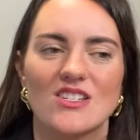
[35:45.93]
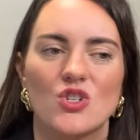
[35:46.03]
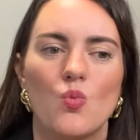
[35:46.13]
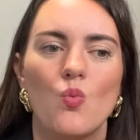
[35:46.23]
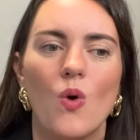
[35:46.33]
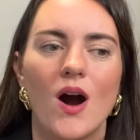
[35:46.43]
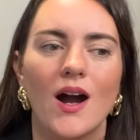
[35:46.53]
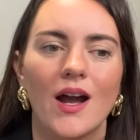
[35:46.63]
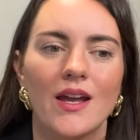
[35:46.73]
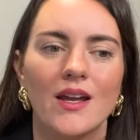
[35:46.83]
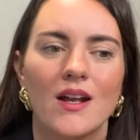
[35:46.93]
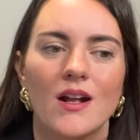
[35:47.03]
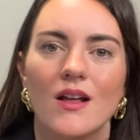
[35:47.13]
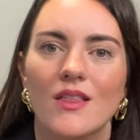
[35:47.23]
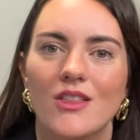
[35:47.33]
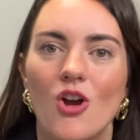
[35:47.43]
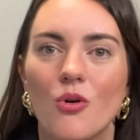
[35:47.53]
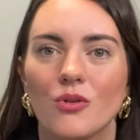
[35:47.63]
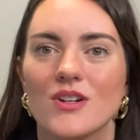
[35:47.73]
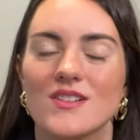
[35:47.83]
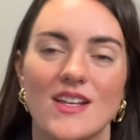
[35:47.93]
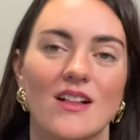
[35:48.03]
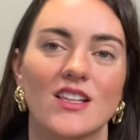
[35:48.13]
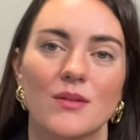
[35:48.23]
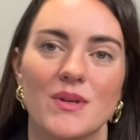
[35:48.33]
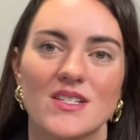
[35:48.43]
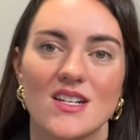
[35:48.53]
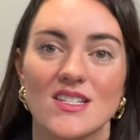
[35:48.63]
to why the owner is selling the business.